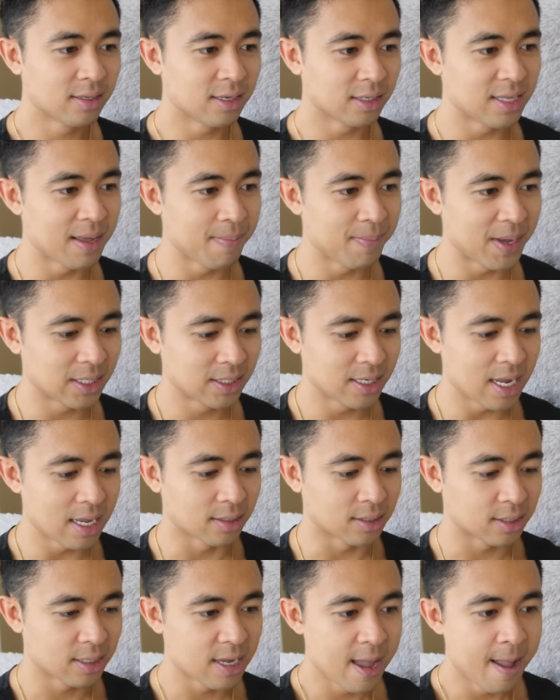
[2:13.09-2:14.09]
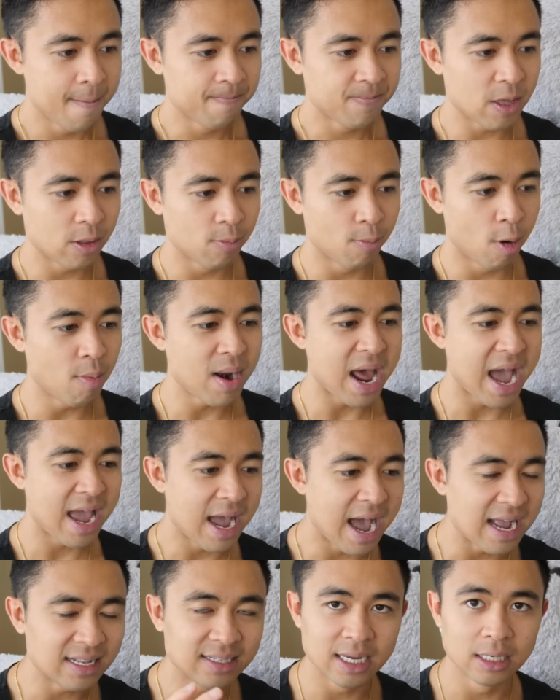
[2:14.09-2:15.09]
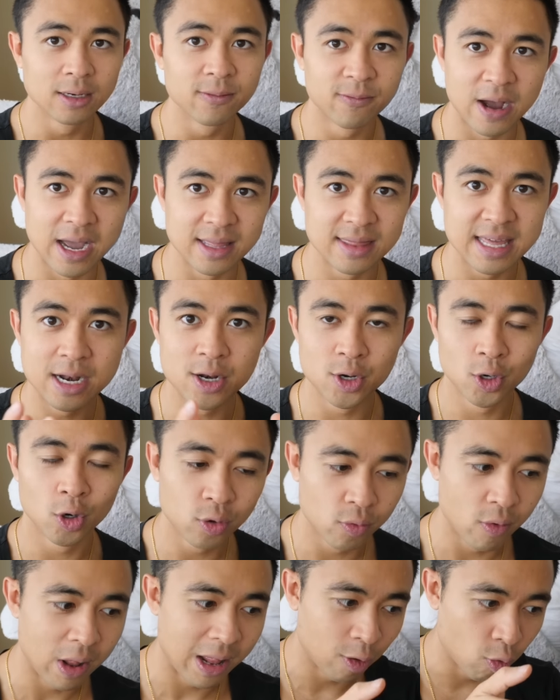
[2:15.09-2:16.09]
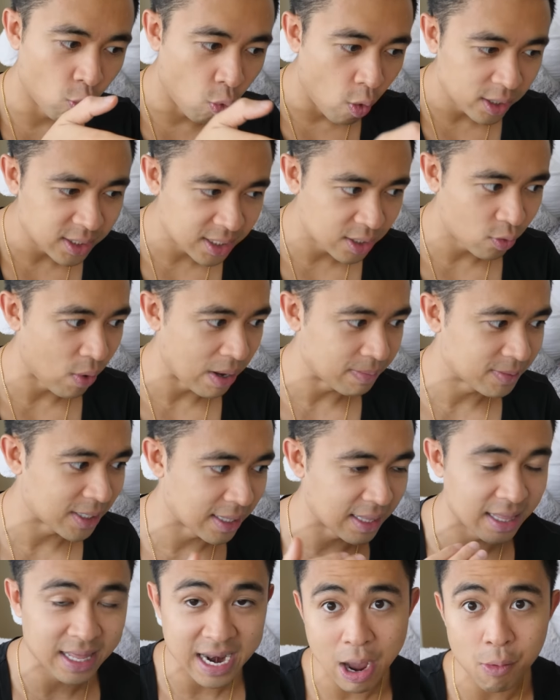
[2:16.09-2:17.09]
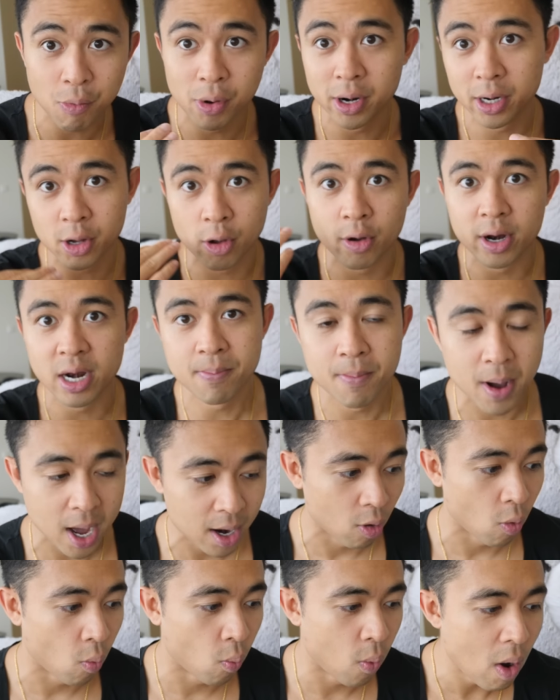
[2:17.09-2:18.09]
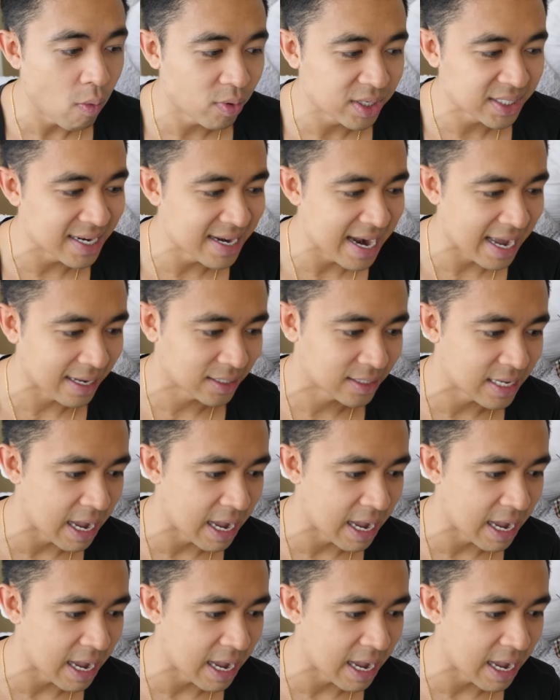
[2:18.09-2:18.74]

Does that make sense? Now, the moment I identified that NerdWallet was the website that I wanted to go ahead and model, what was the next